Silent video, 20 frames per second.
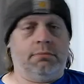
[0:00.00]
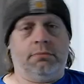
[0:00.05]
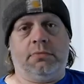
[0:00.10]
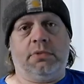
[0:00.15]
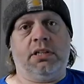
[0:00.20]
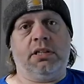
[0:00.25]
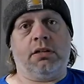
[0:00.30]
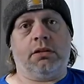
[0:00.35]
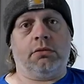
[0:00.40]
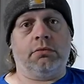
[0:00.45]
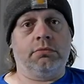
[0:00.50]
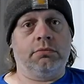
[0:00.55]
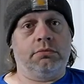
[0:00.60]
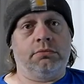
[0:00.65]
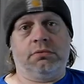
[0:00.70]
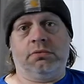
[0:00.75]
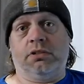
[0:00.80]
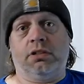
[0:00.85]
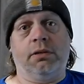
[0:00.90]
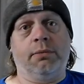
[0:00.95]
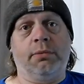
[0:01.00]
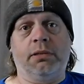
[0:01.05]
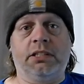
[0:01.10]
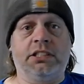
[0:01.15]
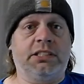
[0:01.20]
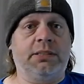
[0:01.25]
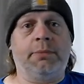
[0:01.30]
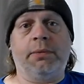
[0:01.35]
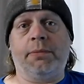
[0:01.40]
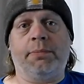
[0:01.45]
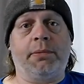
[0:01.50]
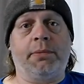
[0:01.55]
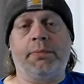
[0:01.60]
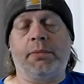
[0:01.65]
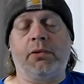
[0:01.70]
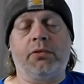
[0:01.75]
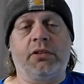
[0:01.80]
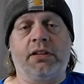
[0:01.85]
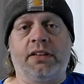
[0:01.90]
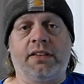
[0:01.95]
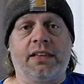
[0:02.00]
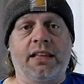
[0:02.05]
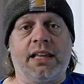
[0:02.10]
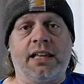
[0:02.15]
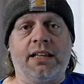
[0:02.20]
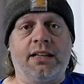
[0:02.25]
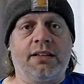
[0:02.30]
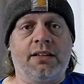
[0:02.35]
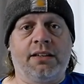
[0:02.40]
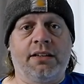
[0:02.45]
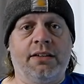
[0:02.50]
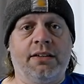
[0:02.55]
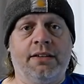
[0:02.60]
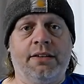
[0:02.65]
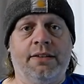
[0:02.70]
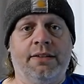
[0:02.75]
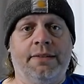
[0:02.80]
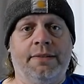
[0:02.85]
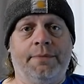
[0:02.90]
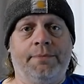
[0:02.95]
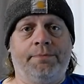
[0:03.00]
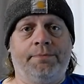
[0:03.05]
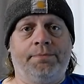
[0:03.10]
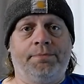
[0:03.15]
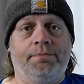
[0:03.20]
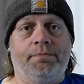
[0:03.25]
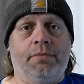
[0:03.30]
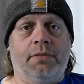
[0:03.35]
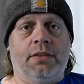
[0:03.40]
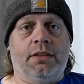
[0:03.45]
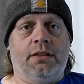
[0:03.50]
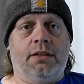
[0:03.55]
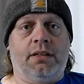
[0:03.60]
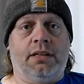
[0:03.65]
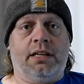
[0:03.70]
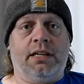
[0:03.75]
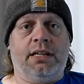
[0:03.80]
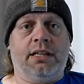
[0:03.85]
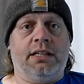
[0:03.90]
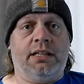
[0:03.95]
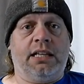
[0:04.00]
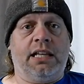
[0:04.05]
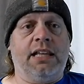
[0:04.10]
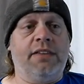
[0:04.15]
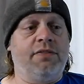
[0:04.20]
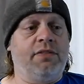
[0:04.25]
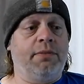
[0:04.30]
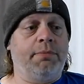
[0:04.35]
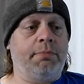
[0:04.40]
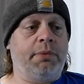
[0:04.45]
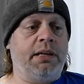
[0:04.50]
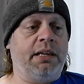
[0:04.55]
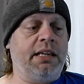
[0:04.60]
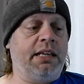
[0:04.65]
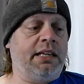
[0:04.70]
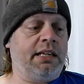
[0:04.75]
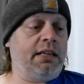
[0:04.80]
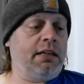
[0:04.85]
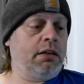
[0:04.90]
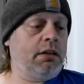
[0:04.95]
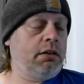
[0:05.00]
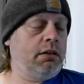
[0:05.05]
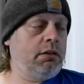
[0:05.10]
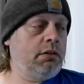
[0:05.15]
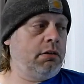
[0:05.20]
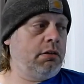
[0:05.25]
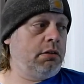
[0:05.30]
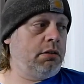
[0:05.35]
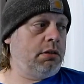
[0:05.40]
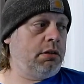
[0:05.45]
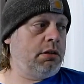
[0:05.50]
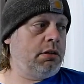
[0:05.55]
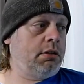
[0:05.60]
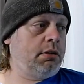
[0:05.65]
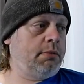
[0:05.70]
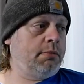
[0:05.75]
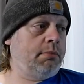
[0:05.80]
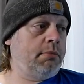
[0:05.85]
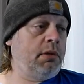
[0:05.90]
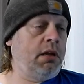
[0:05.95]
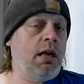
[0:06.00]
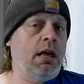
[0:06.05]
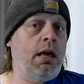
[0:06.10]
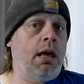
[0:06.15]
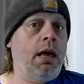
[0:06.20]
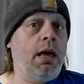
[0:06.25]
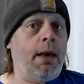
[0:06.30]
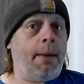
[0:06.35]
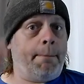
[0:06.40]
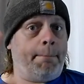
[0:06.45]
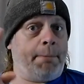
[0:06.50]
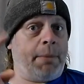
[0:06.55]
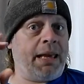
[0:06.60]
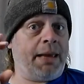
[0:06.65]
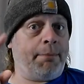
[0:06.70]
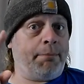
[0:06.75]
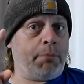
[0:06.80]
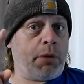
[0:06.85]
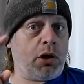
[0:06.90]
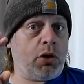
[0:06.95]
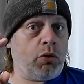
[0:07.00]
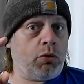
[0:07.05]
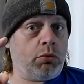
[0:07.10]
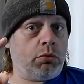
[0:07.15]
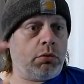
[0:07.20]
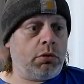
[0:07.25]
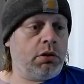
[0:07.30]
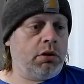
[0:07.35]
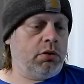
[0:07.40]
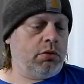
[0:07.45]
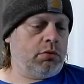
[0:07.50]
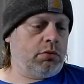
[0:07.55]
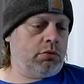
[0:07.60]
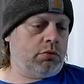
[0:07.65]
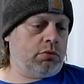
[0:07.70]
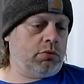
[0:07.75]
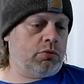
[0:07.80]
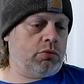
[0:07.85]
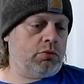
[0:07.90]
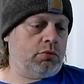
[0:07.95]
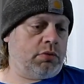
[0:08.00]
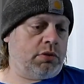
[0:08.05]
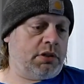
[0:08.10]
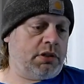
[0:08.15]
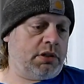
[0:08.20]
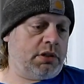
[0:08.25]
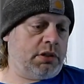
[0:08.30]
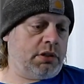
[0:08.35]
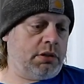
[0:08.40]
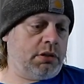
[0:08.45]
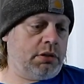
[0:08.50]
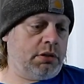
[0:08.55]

you know, nobody should be promoting that. And even being um, big boned or uh,